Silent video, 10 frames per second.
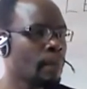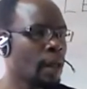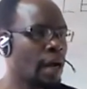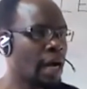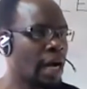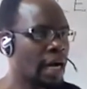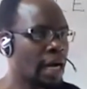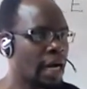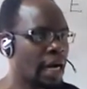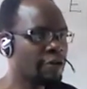
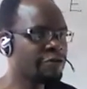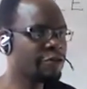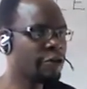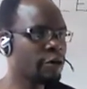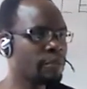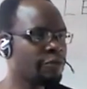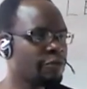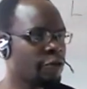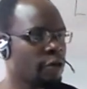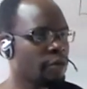from
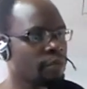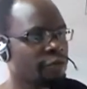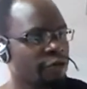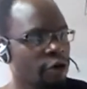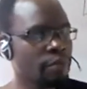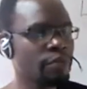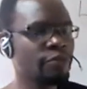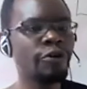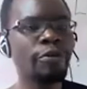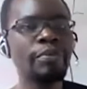
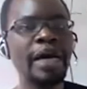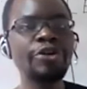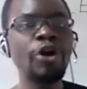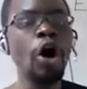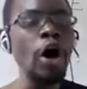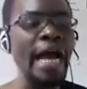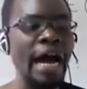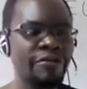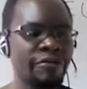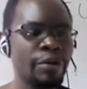a
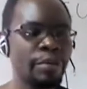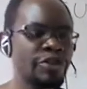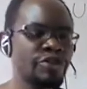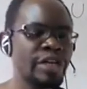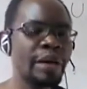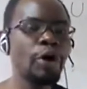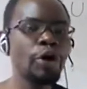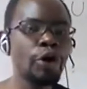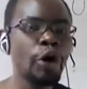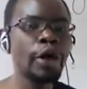donor, from a suitable
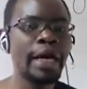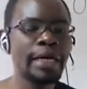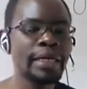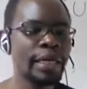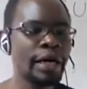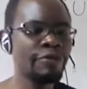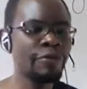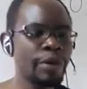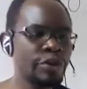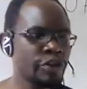donor, yeah,
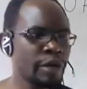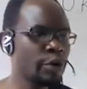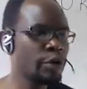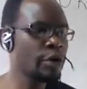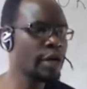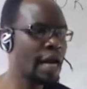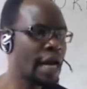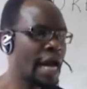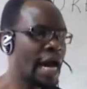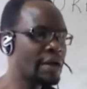from a suitable donor,
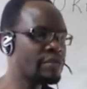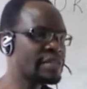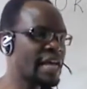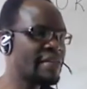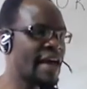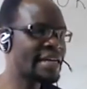and we say that